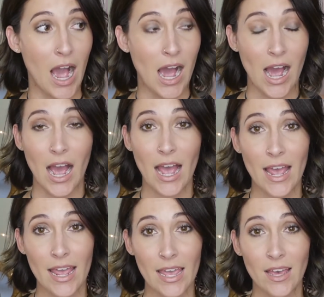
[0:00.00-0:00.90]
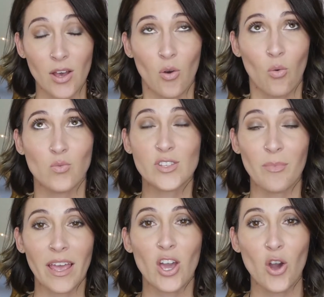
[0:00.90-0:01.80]
I, so
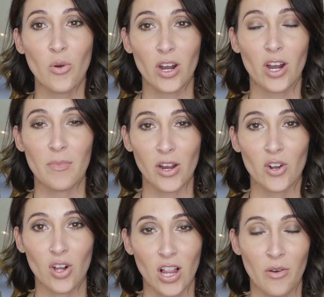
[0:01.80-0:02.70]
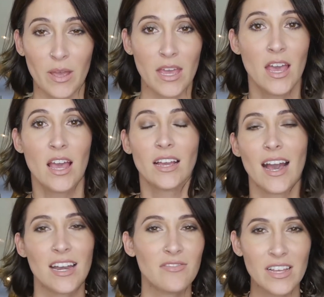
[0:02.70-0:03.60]
my coworker, my girl Chloe,
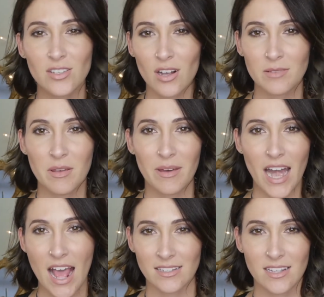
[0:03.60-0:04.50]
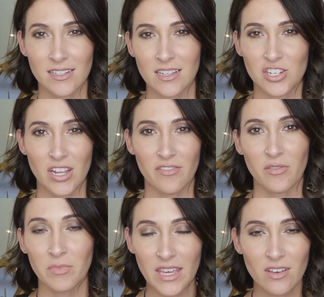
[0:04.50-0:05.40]
kind of like talked to me about an essence that she had
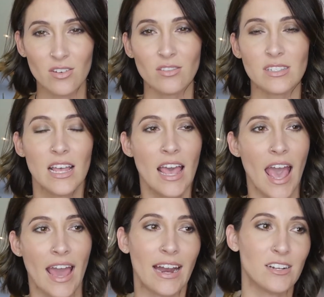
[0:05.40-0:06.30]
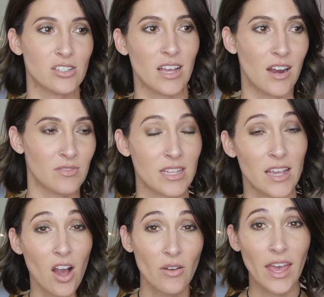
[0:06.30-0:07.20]
from Kiehl's, and I just kind of was
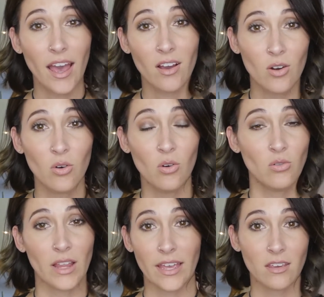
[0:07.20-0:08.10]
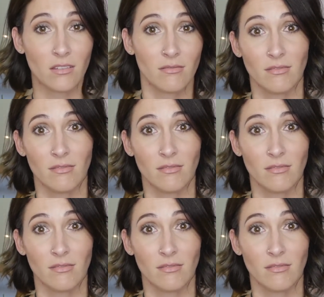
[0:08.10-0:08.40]
oh yeah, cool, like,